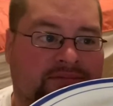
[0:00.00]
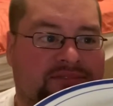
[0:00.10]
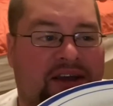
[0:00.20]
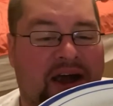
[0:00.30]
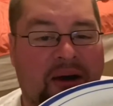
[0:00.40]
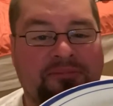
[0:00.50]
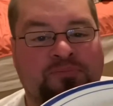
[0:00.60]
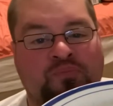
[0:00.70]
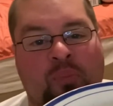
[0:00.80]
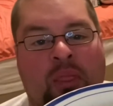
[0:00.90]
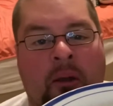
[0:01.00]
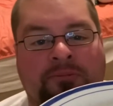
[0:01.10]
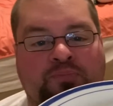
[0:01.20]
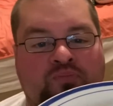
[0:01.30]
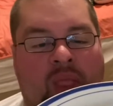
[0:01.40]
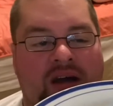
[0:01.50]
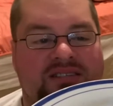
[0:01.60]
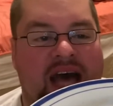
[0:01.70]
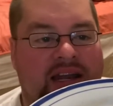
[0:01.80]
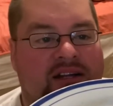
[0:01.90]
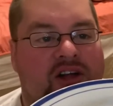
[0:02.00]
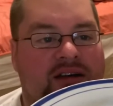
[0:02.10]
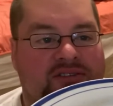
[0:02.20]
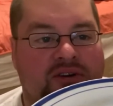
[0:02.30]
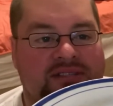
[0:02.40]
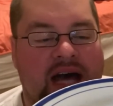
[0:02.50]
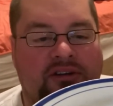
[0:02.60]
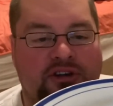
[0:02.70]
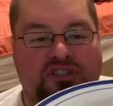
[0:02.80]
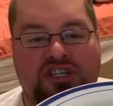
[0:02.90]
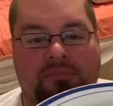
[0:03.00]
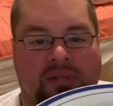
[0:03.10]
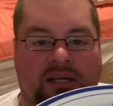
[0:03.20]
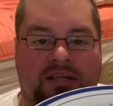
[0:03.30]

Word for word: yeah, Santa Claus goes down your chimney,